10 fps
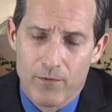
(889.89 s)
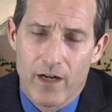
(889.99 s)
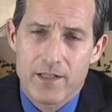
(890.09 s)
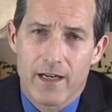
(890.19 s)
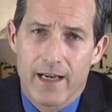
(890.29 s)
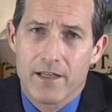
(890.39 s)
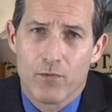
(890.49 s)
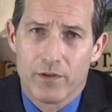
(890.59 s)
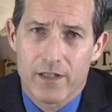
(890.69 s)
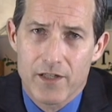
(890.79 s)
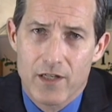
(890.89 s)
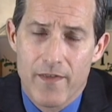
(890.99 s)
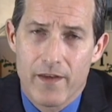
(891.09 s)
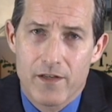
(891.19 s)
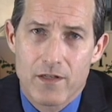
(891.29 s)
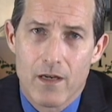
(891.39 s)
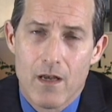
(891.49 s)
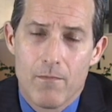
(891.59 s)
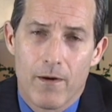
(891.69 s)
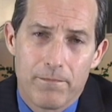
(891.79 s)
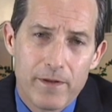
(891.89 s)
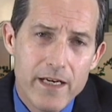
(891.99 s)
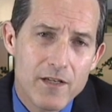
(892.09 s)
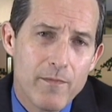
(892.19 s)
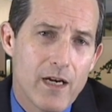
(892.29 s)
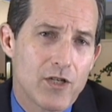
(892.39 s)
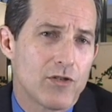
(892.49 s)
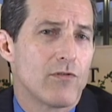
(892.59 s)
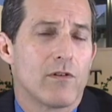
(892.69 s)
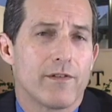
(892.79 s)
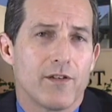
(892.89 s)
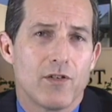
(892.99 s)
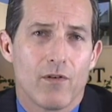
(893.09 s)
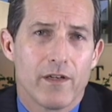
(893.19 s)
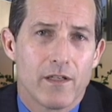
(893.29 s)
Bronson, I guess, will touch on this, but please make sure that you're in